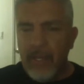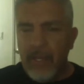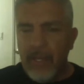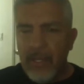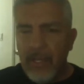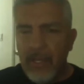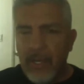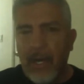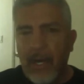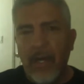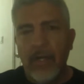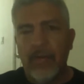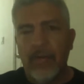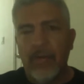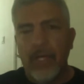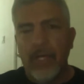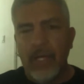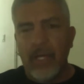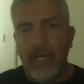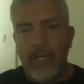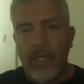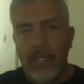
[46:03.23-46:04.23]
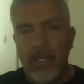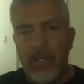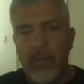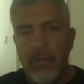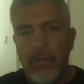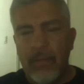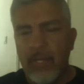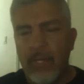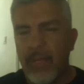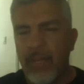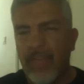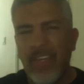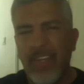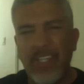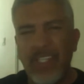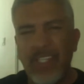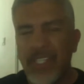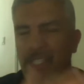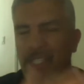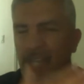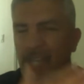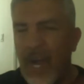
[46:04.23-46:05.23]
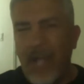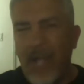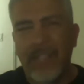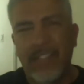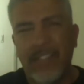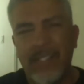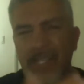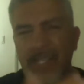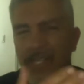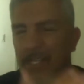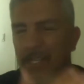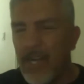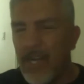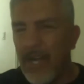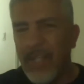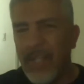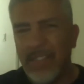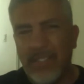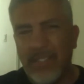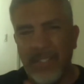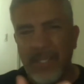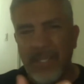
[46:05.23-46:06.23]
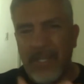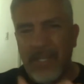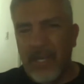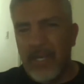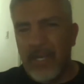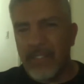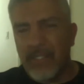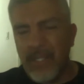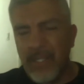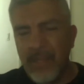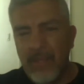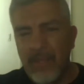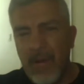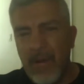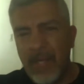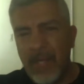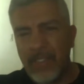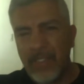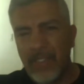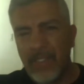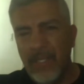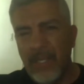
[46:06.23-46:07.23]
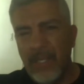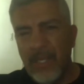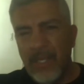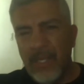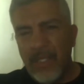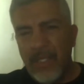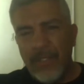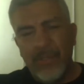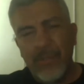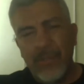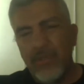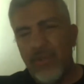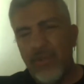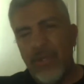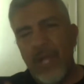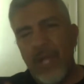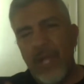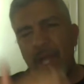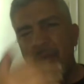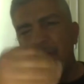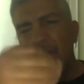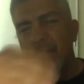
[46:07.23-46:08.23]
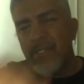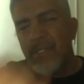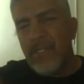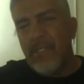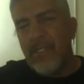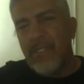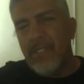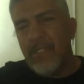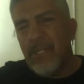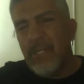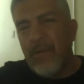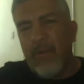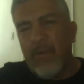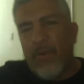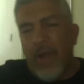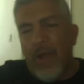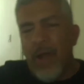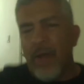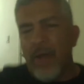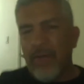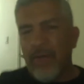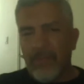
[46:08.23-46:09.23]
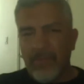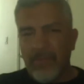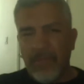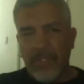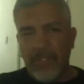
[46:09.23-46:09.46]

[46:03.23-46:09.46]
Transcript: hungry. But if he's just constantly boxing, sooner or later he's gonna wear out. He's